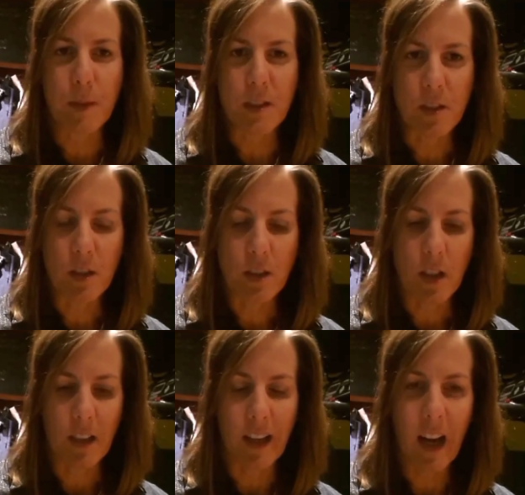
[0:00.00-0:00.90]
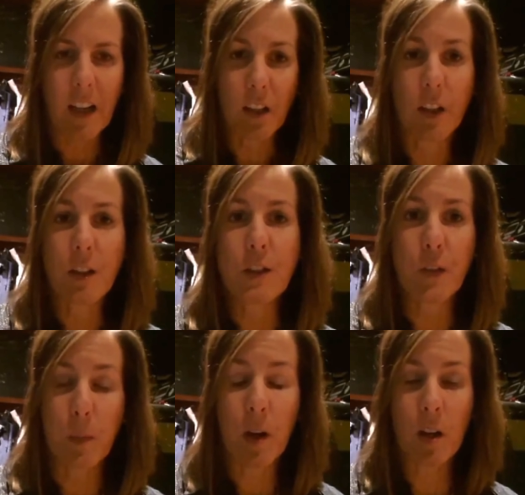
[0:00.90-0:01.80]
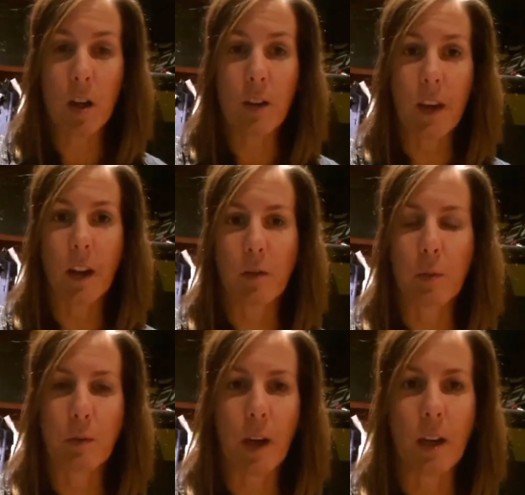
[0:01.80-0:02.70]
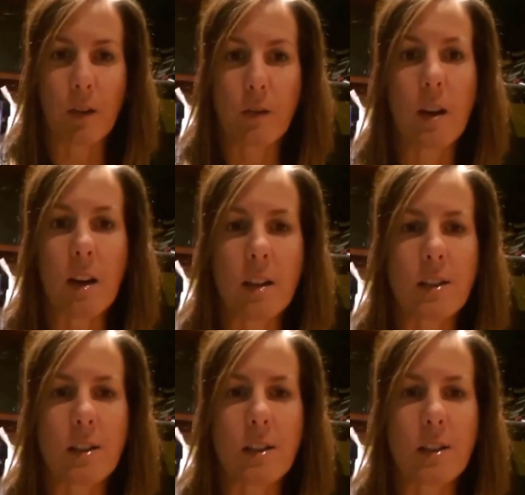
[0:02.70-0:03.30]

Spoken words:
surgeon and got clearance from her that I would be ready to run.